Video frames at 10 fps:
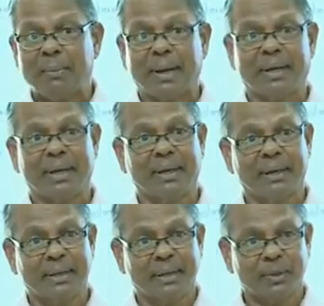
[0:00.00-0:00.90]
But
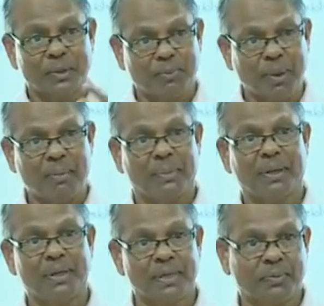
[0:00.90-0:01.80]
a newspaper
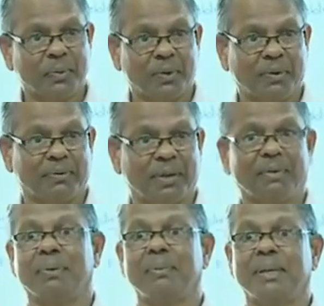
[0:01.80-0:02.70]
is full of
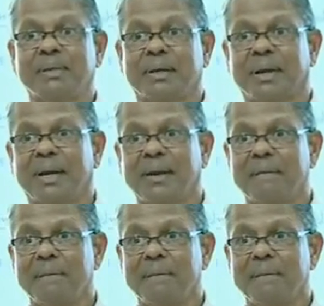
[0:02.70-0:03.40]
information, right?